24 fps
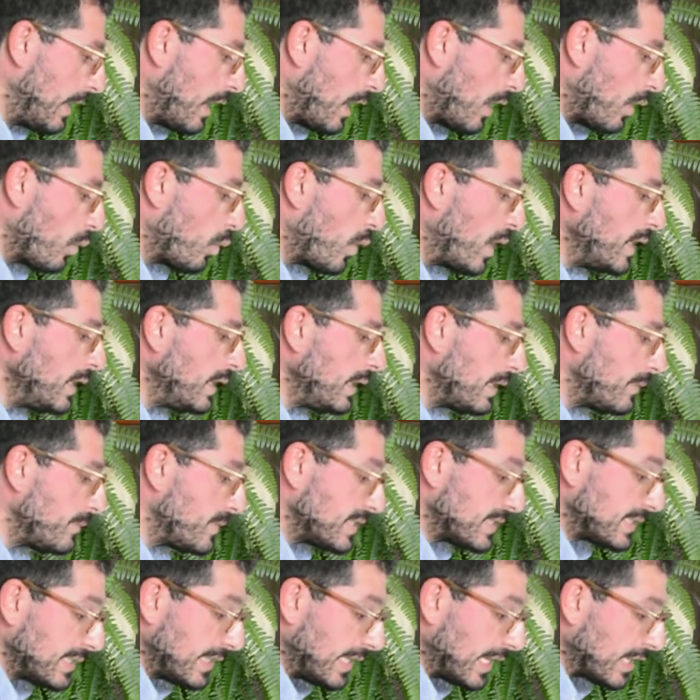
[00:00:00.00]
When Ibn
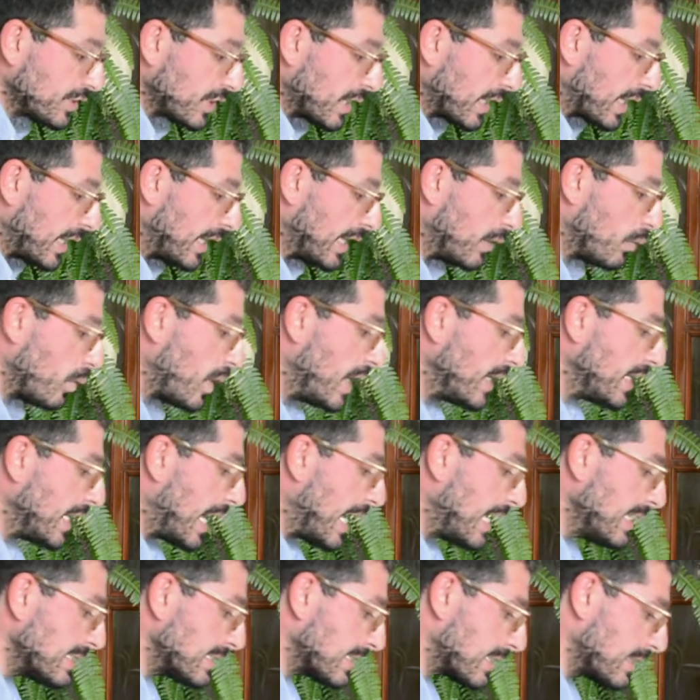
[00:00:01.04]
Siyaj al-Qayrawani
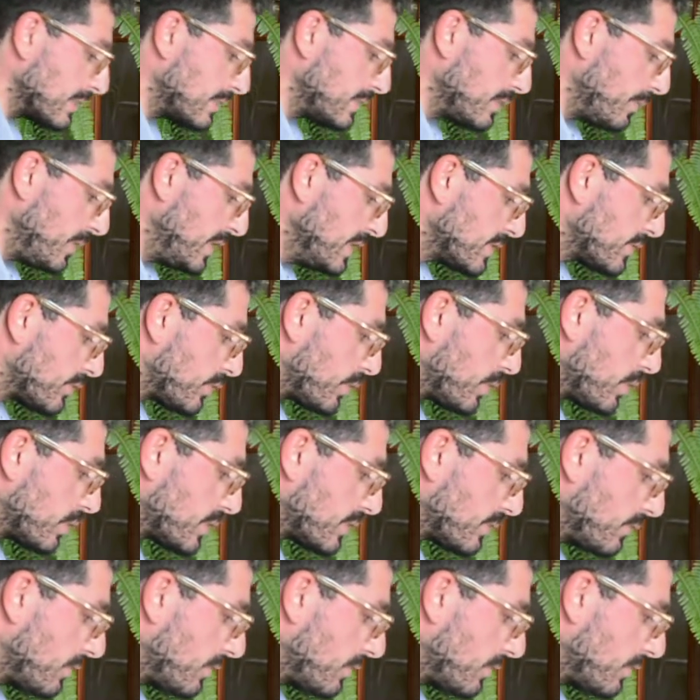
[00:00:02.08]
asked the mysterious